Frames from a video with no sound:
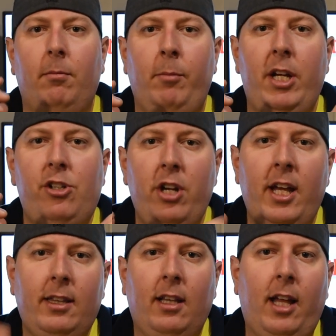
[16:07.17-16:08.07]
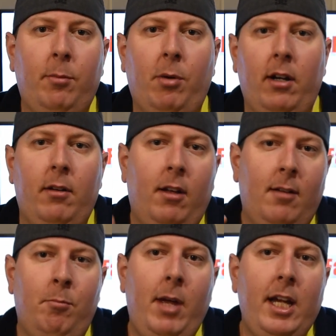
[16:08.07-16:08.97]
Make sure you hit the like button.
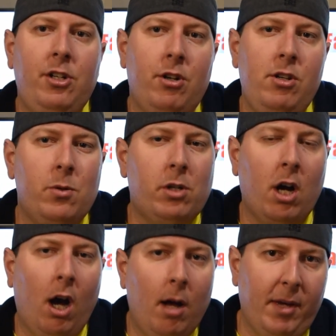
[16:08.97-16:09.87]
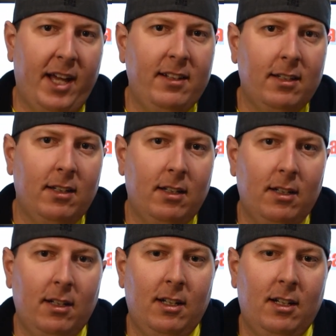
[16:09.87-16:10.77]
Make sure you comment,
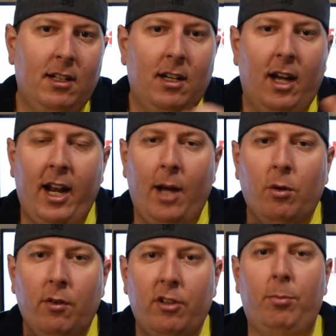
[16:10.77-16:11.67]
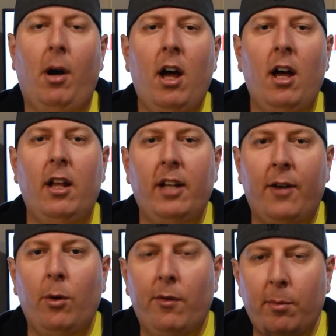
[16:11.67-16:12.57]
and I will respond.
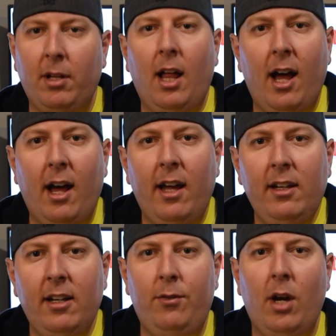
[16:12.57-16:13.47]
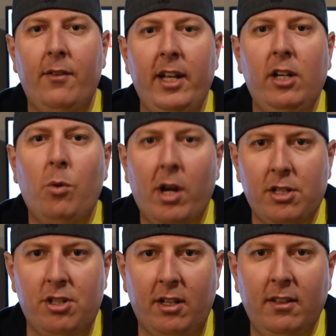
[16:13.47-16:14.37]
I will reply if you have any
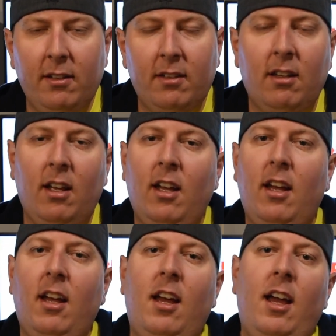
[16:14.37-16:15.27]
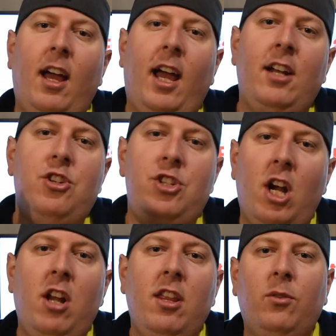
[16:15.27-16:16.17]
questions. And
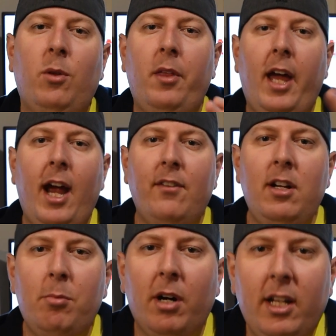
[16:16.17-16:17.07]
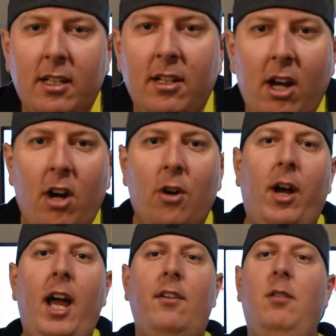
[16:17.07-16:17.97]
share this with everybody you know.
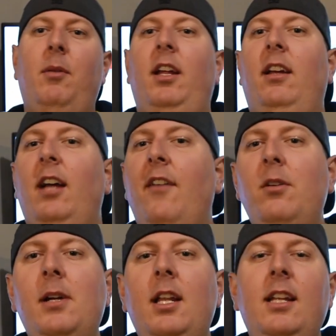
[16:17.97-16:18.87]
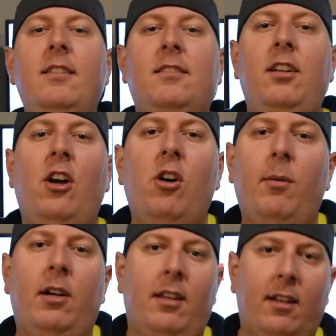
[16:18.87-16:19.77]
Everybody needs to
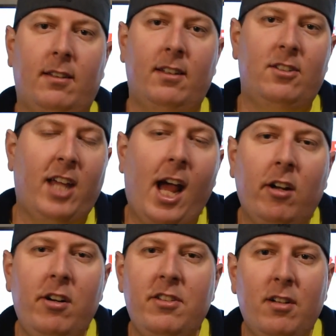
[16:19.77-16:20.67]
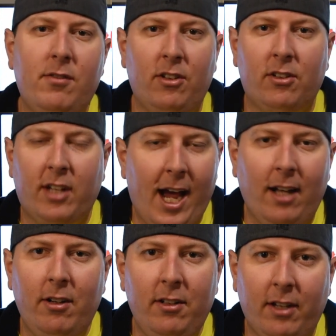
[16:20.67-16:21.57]
know about this. It's calories in versus
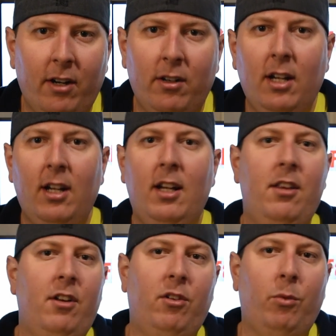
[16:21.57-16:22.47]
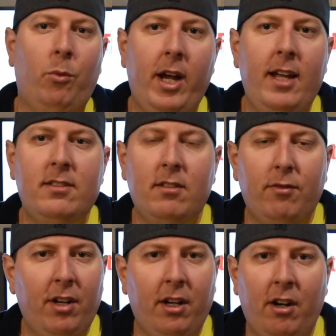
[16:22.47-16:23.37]
calories out. There's ways to
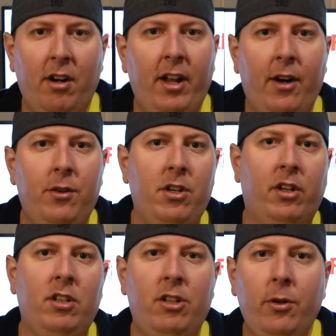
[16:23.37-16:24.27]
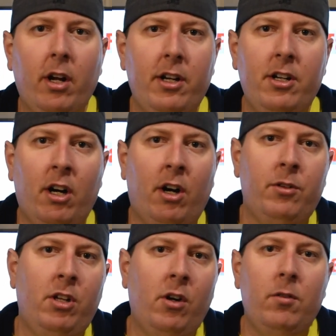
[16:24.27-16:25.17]
figure it out. You can do it on your
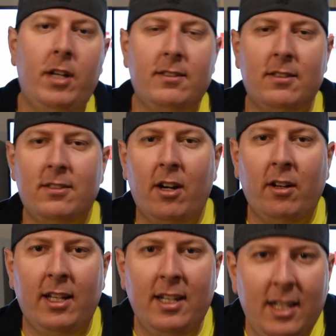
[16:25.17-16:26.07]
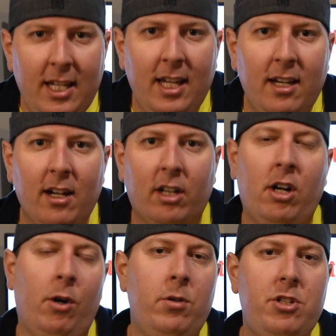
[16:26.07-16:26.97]
own. You don't necessarily need a
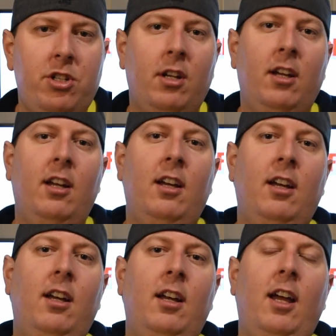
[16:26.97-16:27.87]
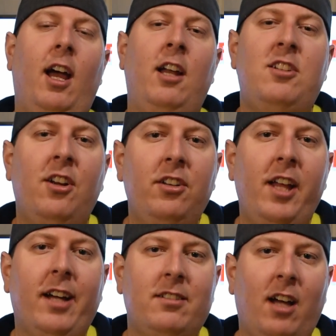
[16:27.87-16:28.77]
coach. Until
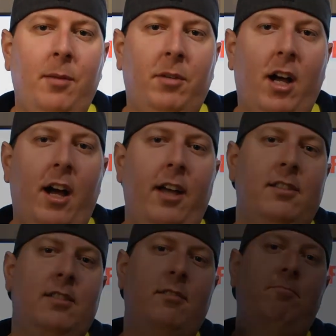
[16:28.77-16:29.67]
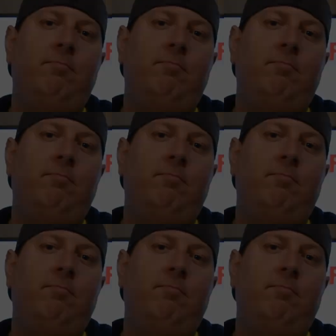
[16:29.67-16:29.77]
next time, guys.